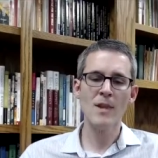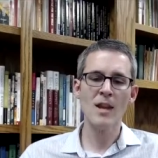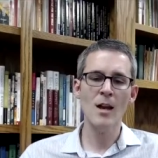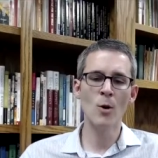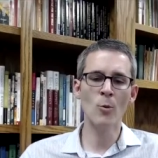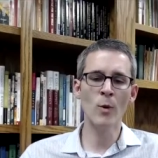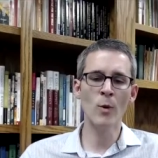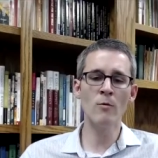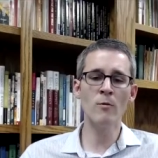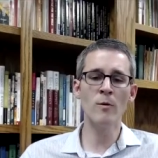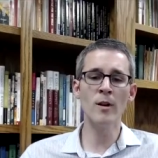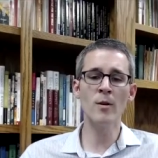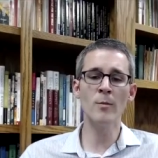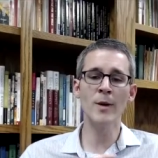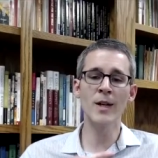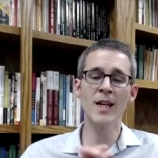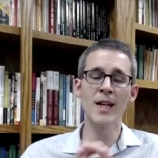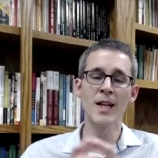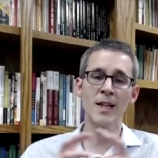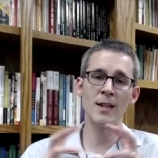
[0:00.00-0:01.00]
we will
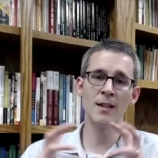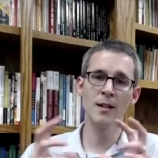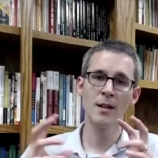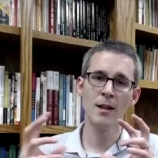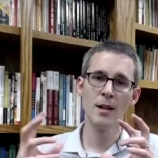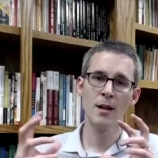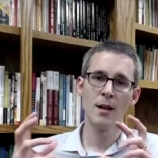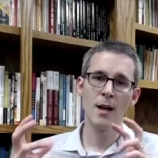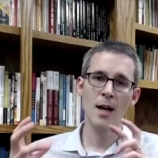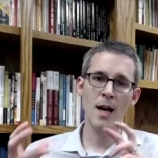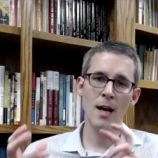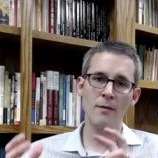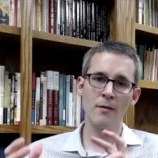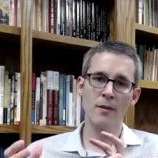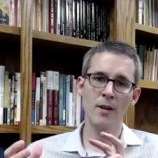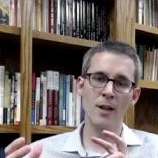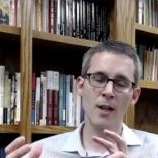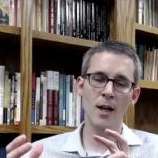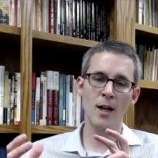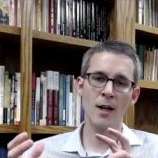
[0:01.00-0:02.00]
begin
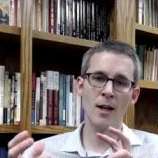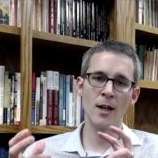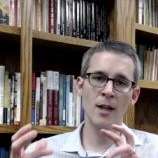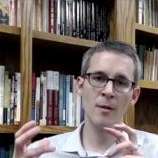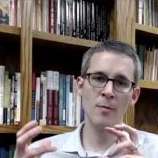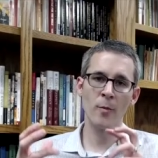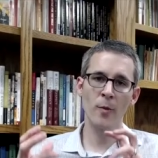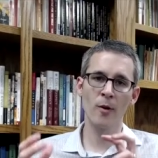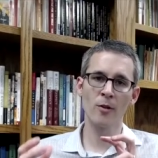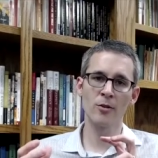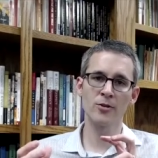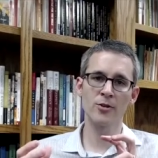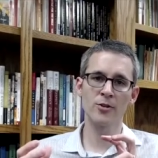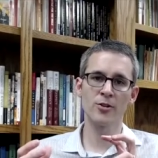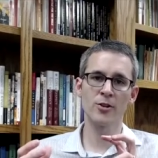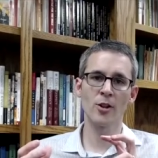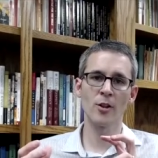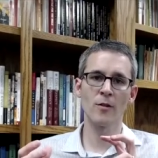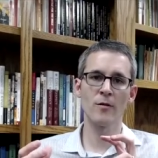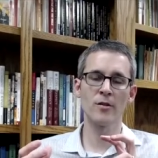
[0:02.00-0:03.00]
having uh, in-person
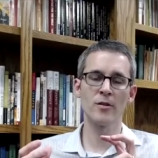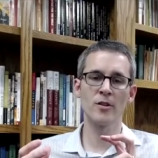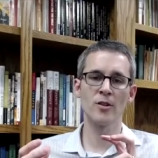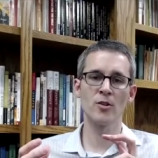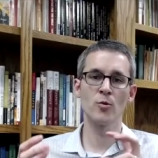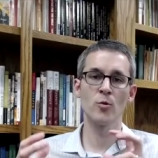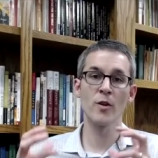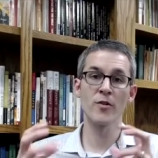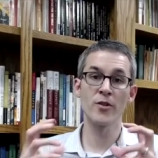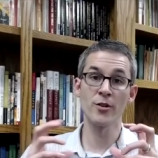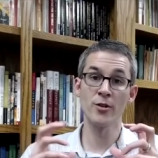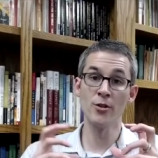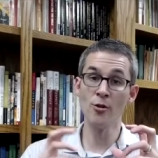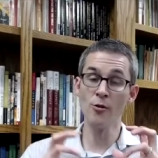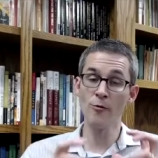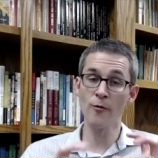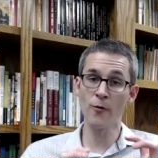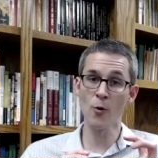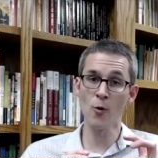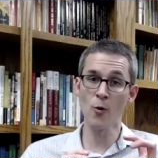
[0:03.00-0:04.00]
services with the new
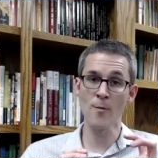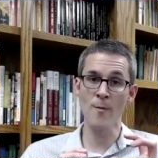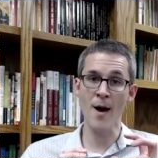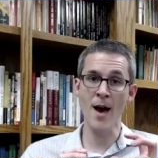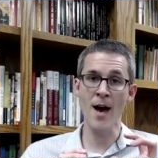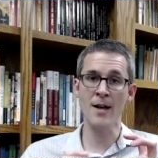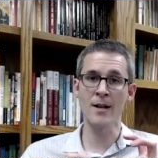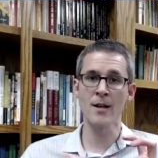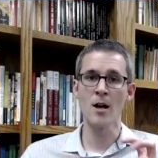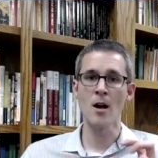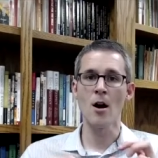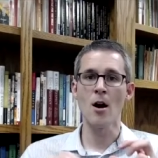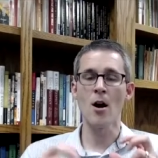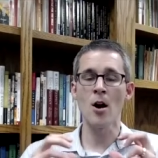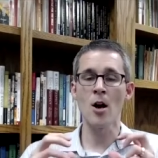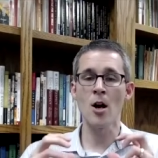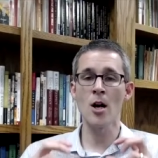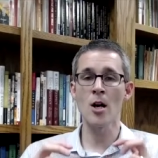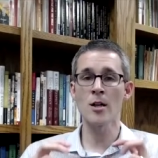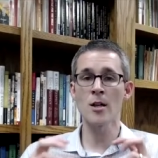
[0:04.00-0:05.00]
format
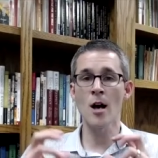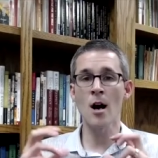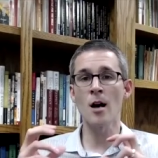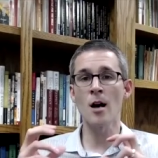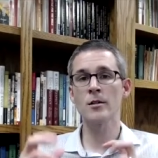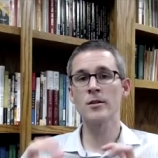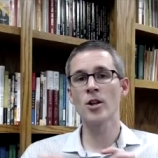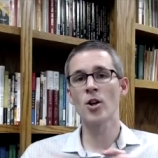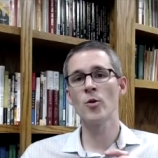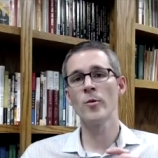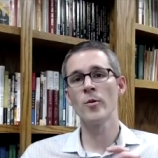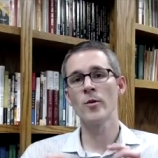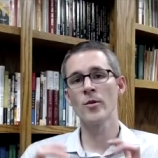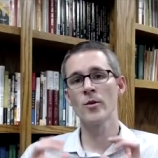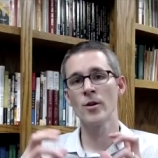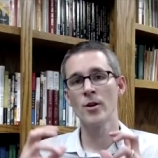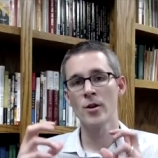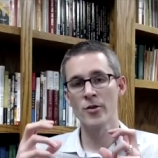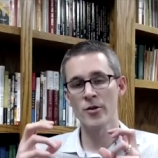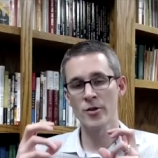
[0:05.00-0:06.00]
on October
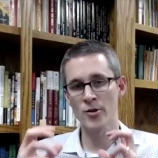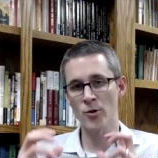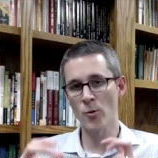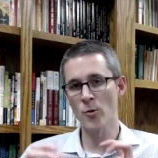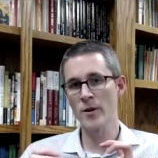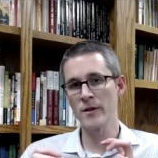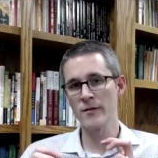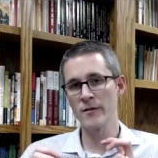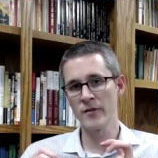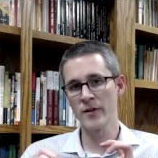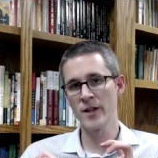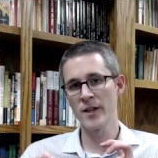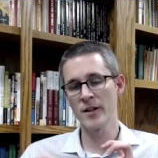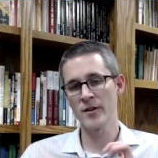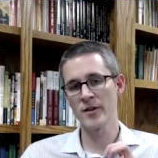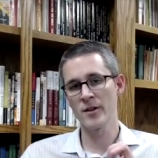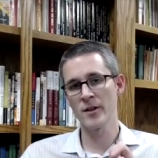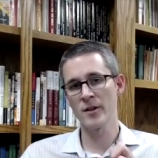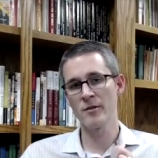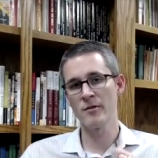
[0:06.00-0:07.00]
the 25th.
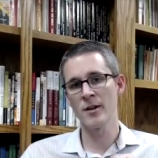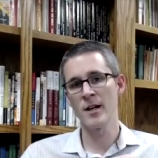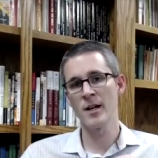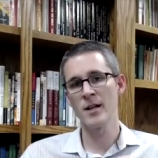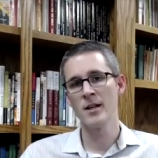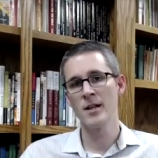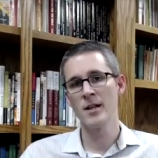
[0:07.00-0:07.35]
All right.